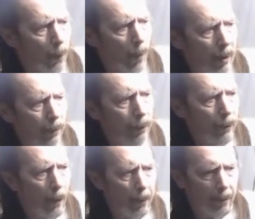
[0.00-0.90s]
when you
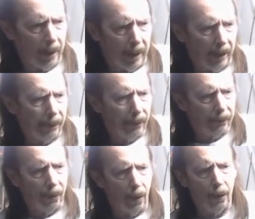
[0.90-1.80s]
grow plants
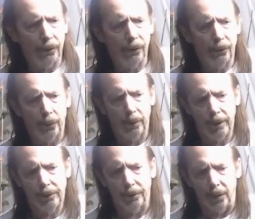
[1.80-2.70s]
as large as we
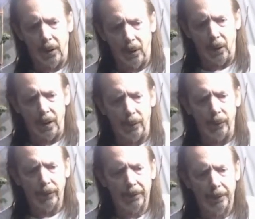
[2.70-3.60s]
grow, and
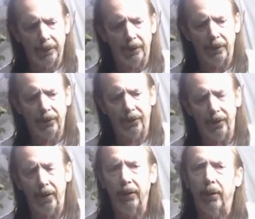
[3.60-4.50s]
we typically
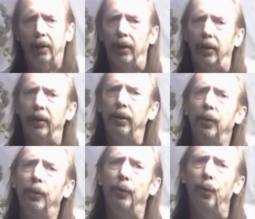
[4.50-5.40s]
seek a
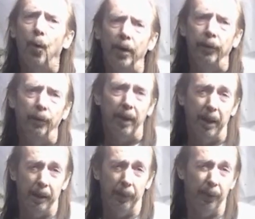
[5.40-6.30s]
yield of 1
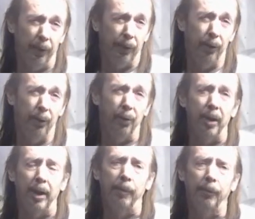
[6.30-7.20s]
gram to 2
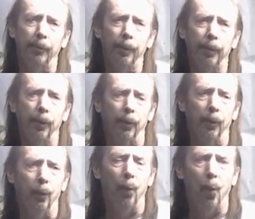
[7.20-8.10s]
grams per
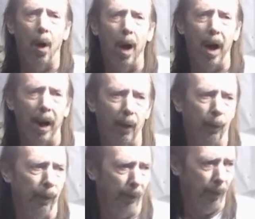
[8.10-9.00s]
wad,
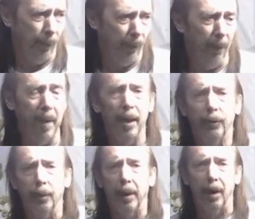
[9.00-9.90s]
which would
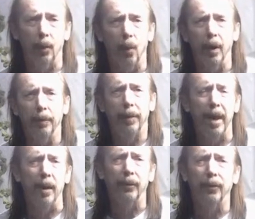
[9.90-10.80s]
amount to about 1
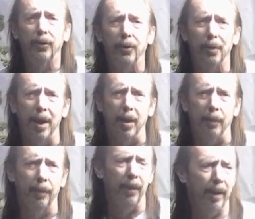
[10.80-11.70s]
pound to 2
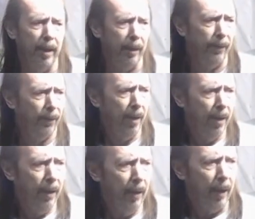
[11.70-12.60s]
pound plants,
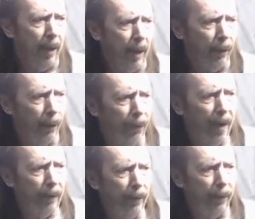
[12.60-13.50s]
you'll
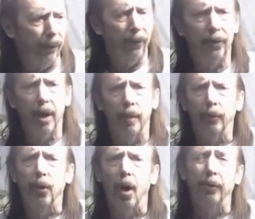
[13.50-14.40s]
find that the
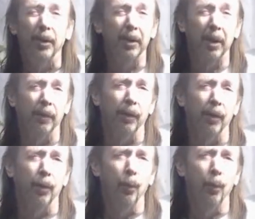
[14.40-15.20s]
stems often get very